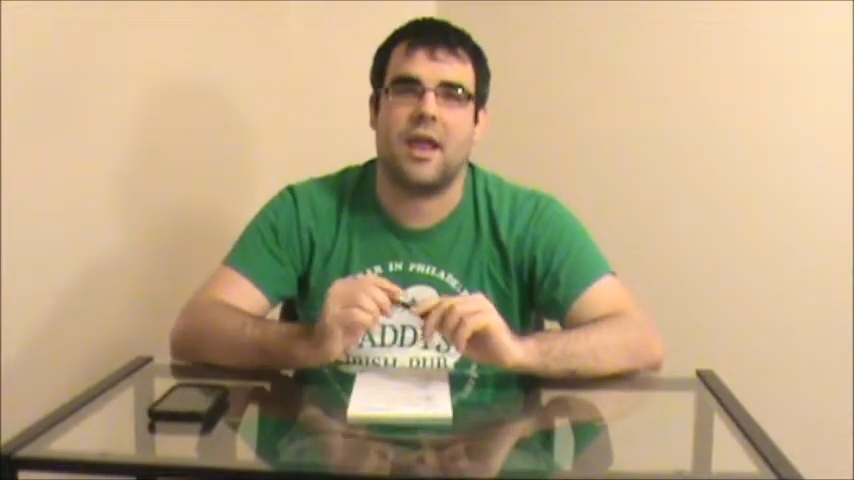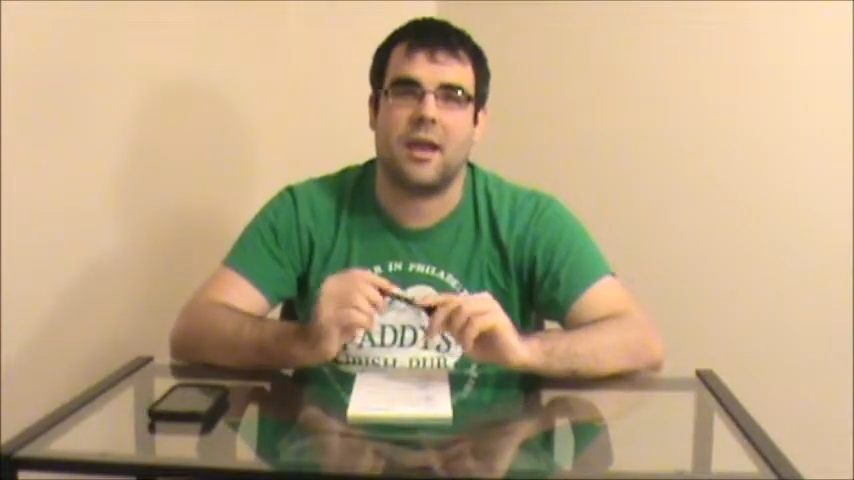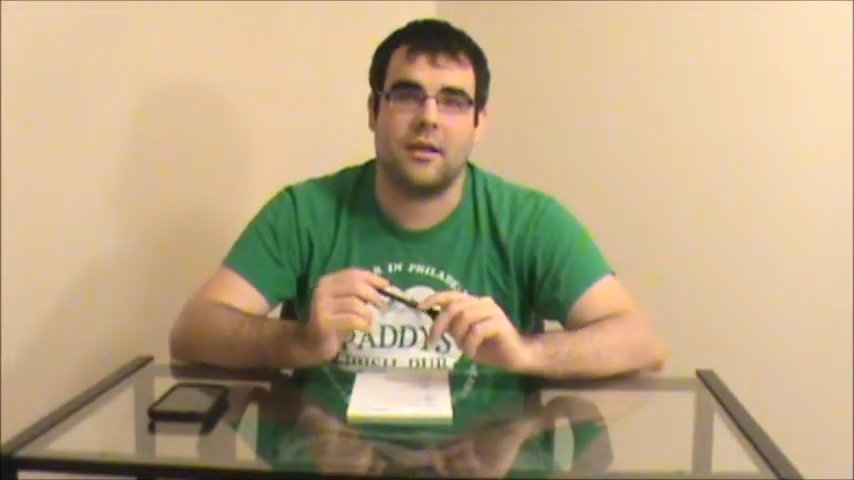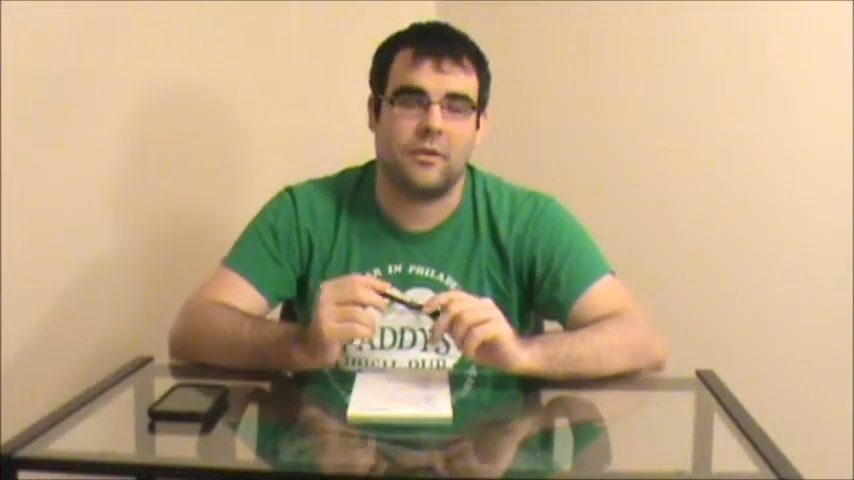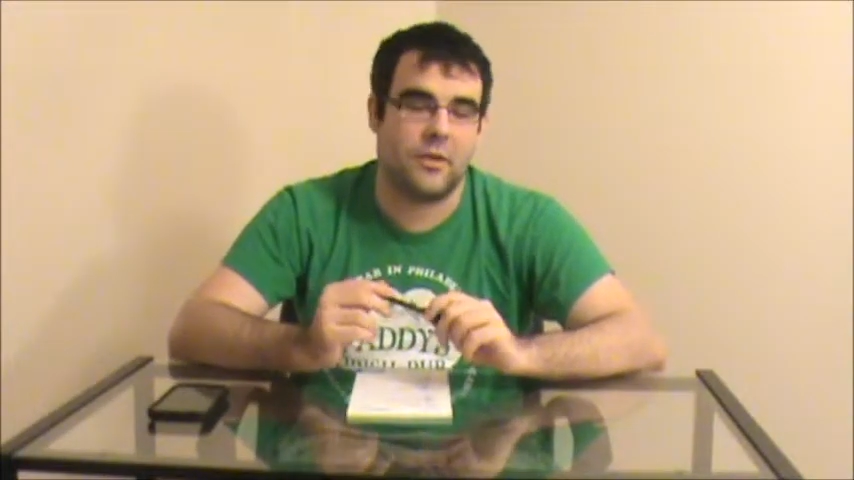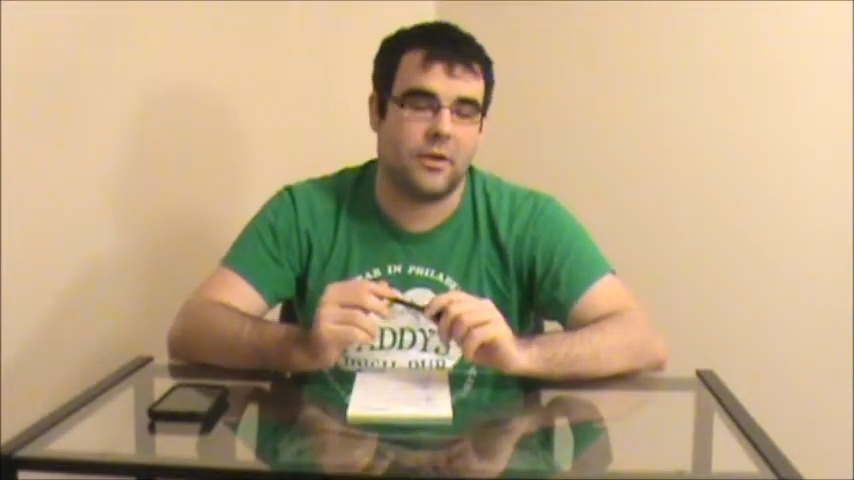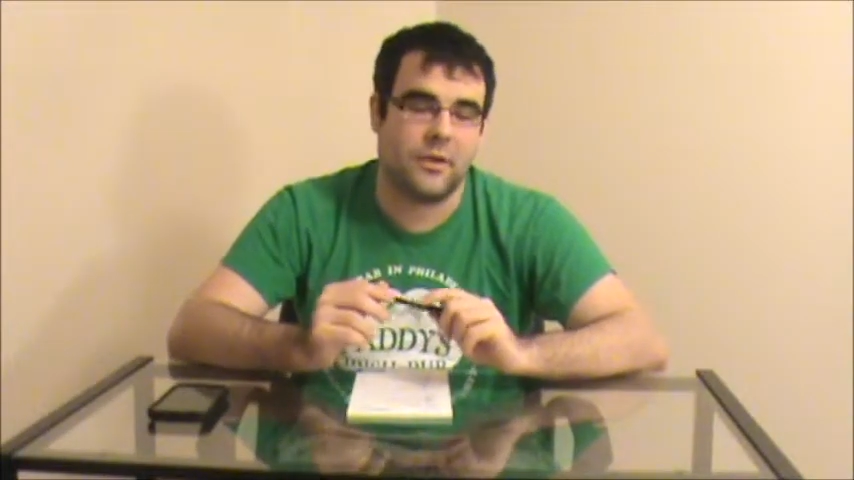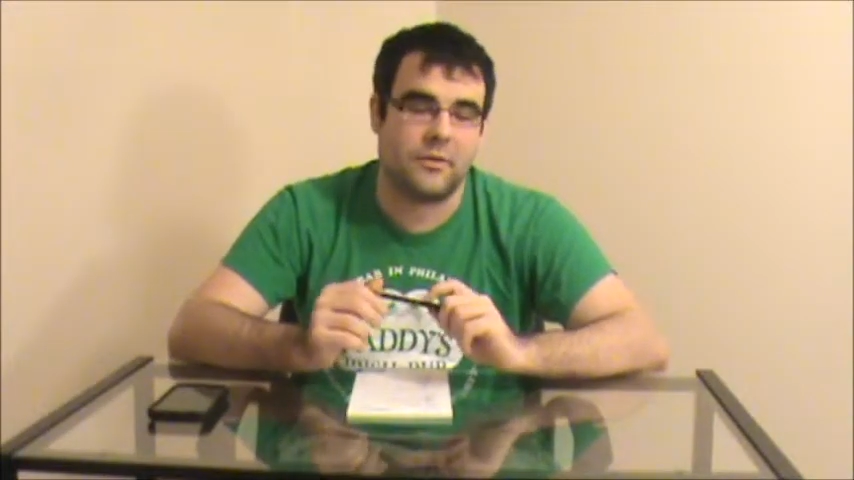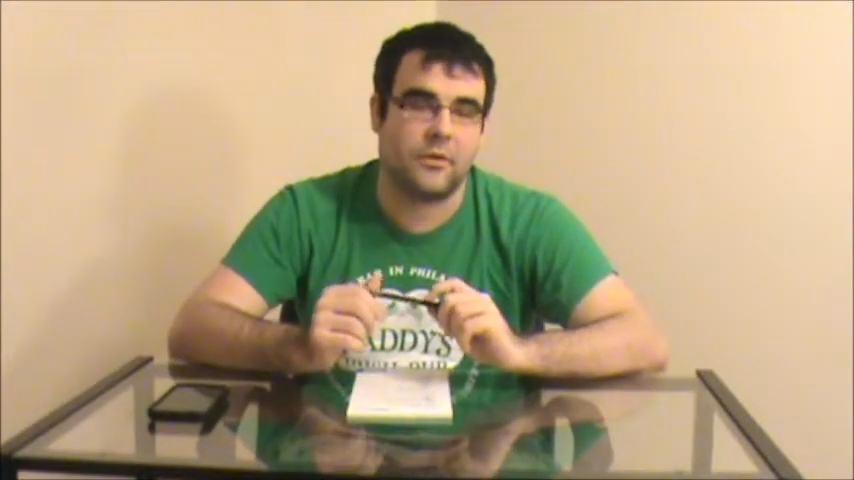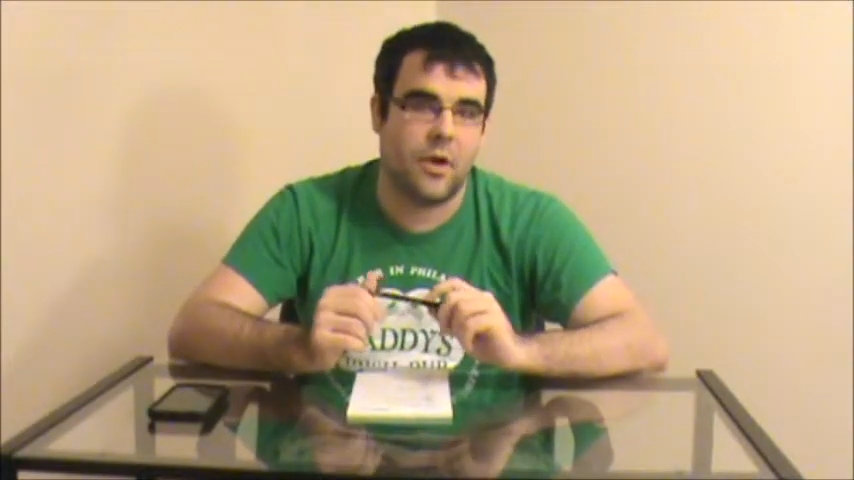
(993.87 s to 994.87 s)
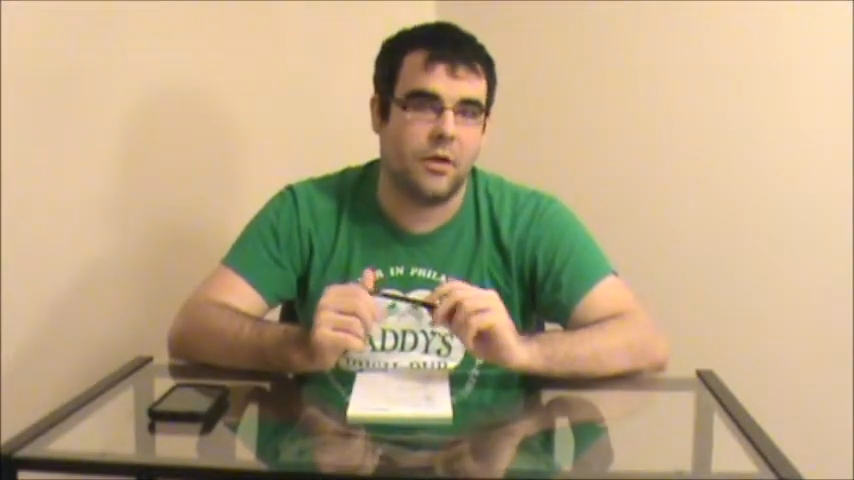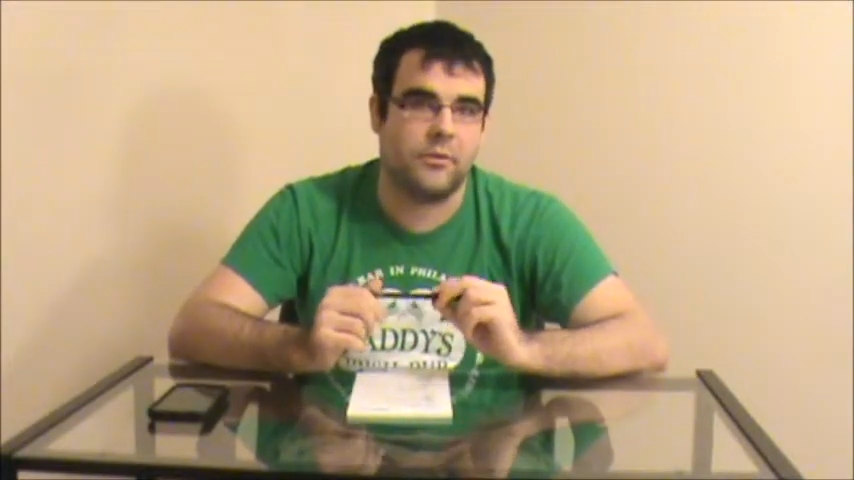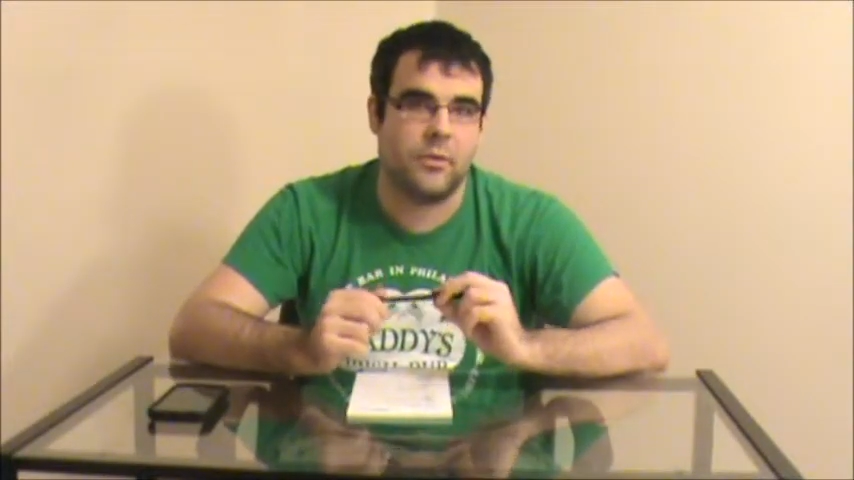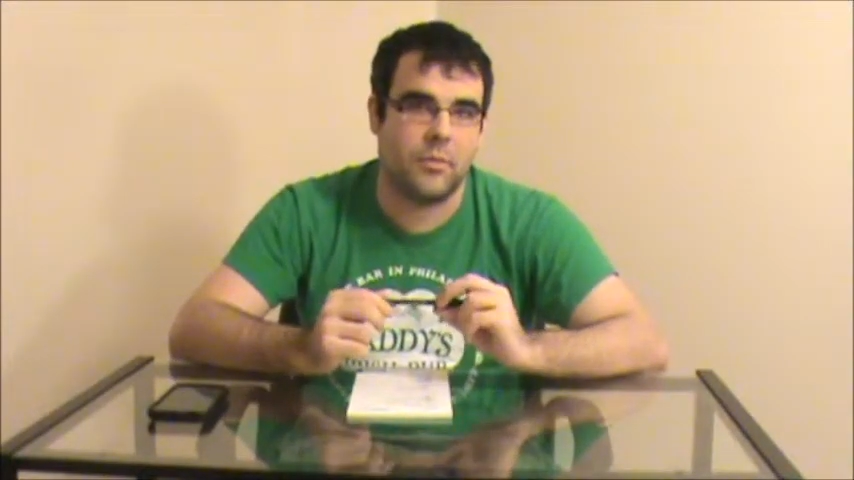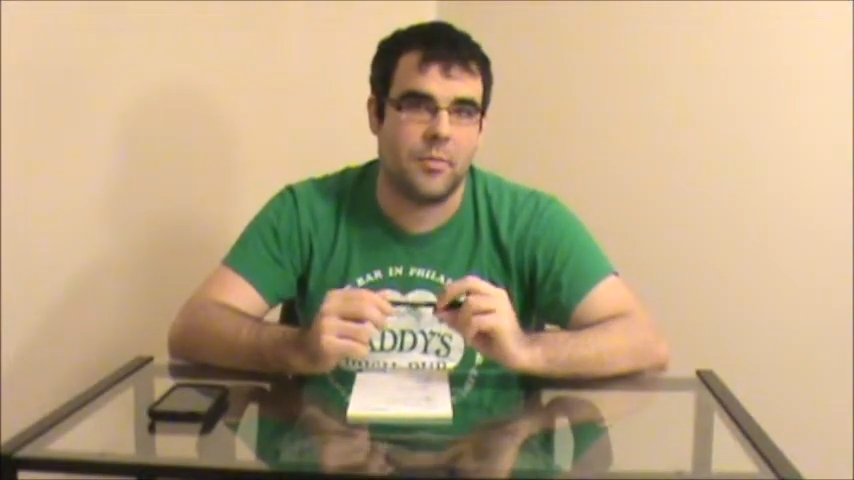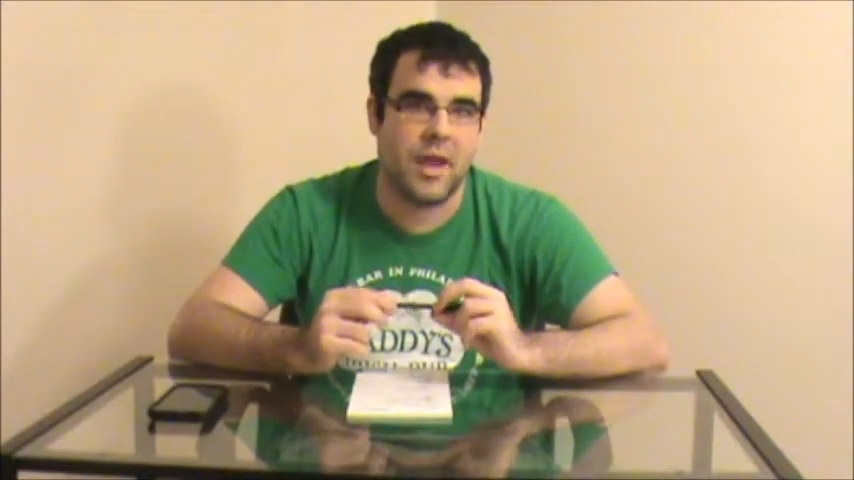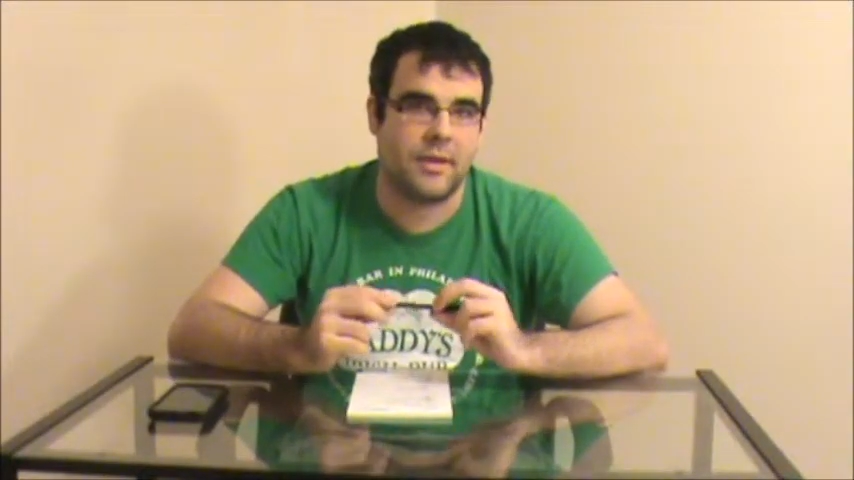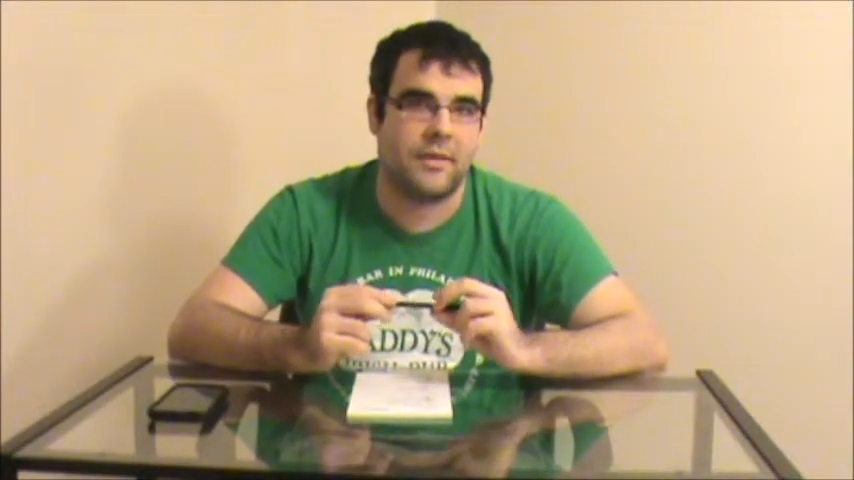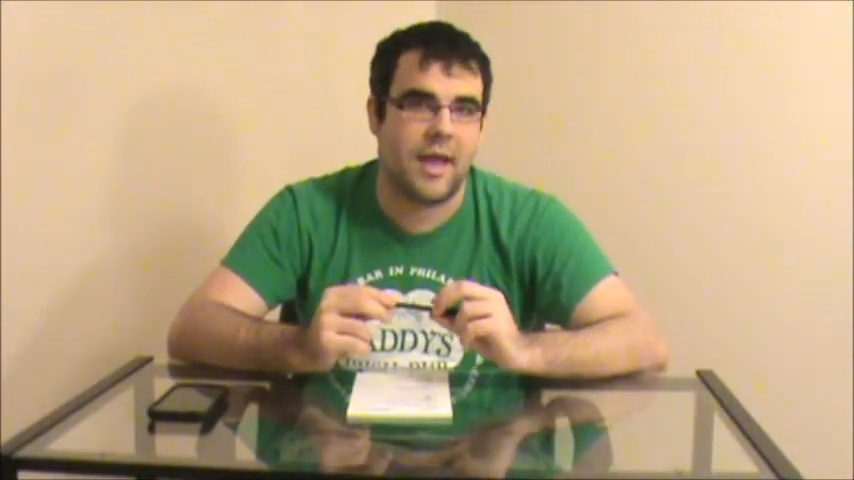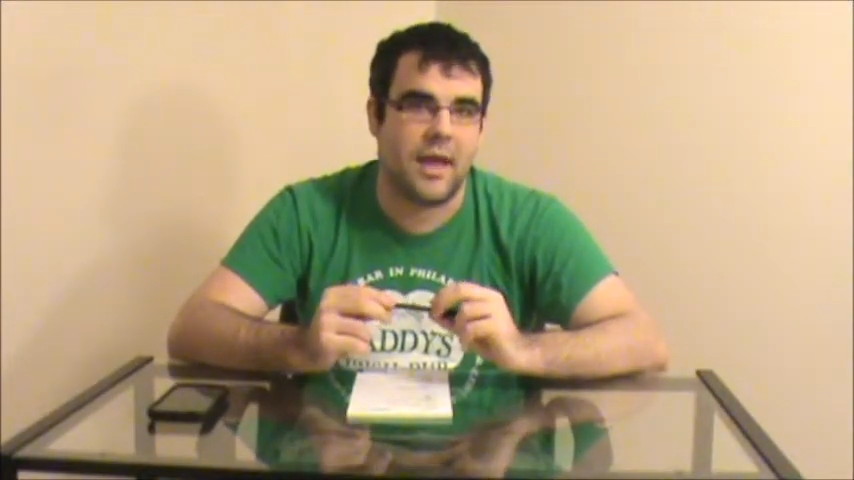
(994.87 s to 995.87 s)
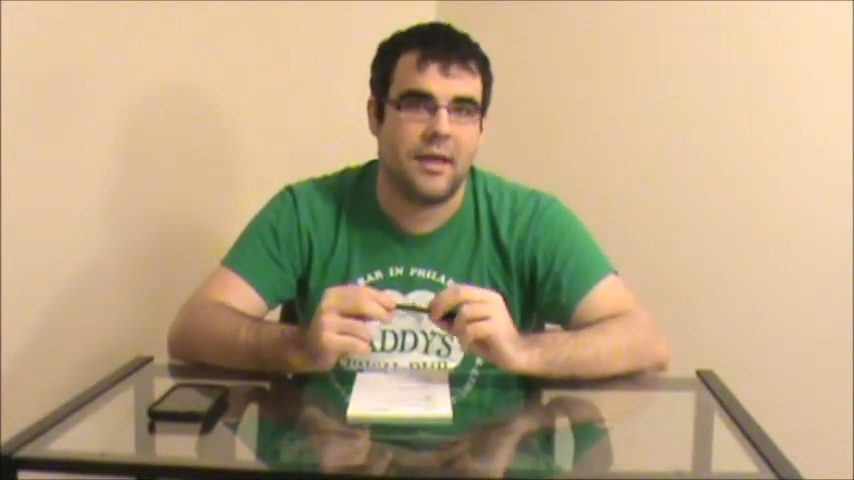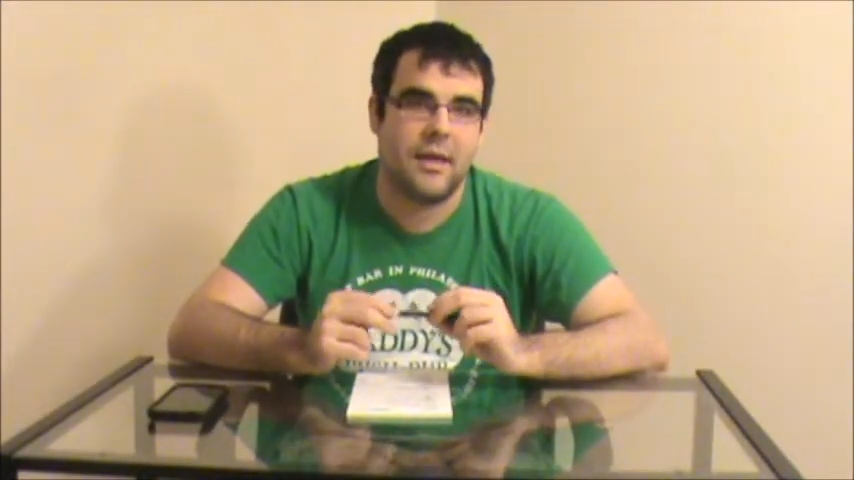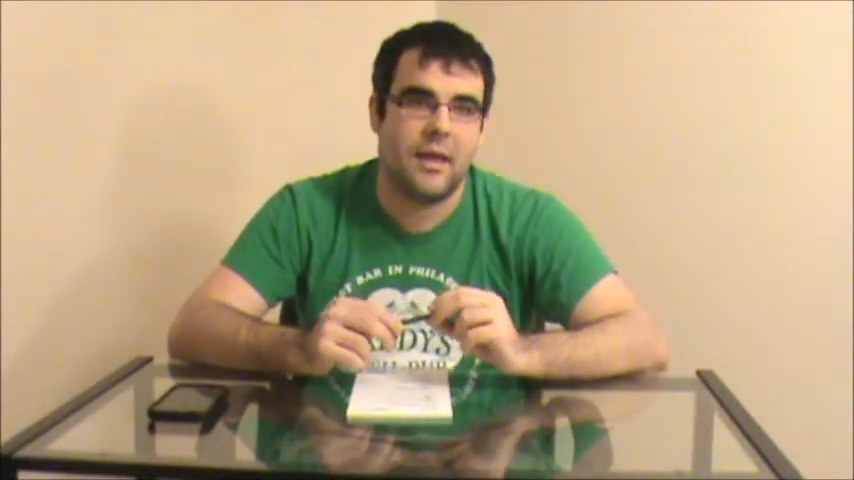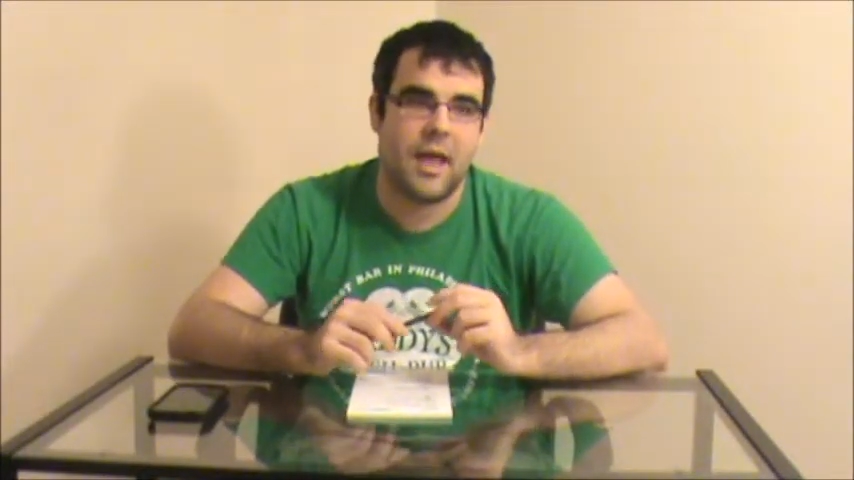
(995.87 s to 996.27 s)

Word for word: and it took this long for them to make that.